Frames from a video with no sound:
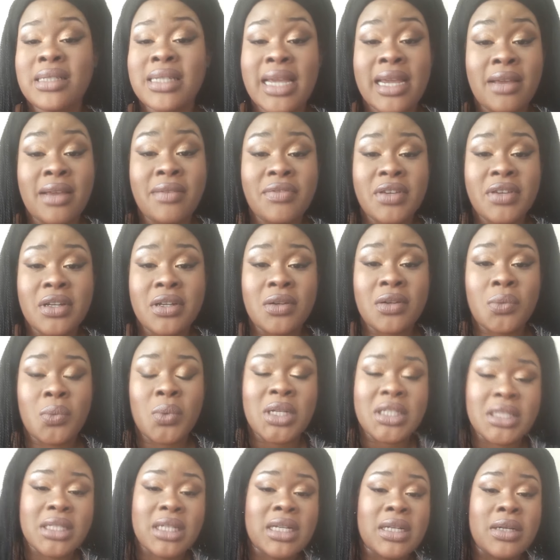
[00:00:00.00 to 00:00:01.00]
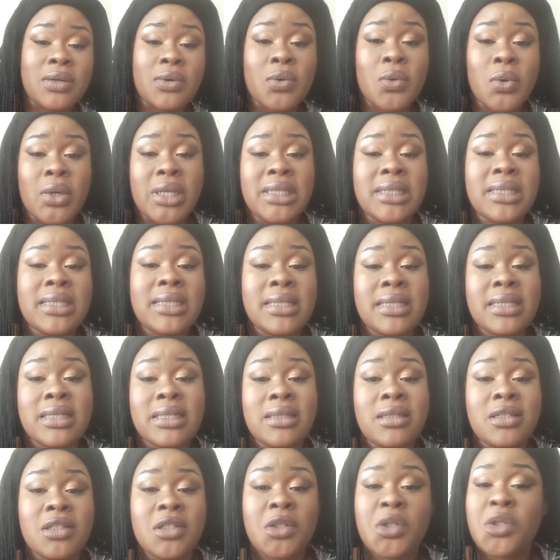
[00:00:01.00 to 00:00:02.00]
David was
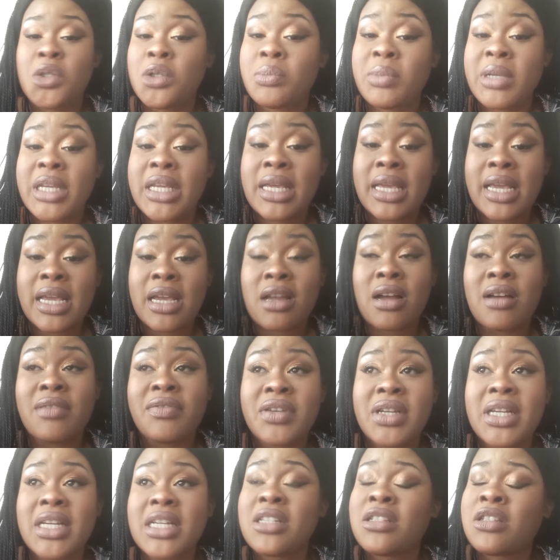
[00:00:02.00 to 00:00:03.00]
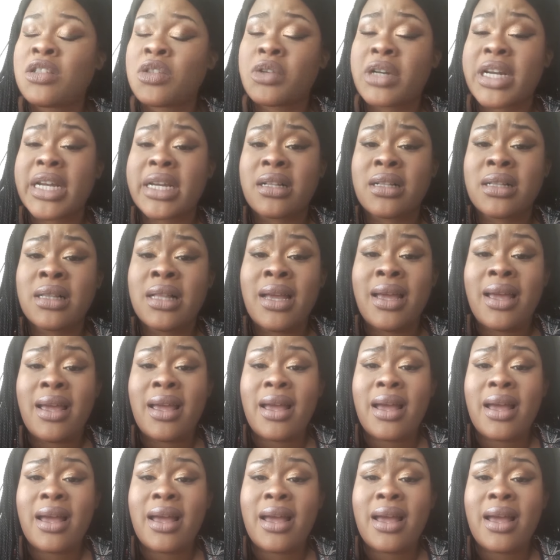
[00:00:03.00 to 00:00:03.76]
anointed to be king of Israel,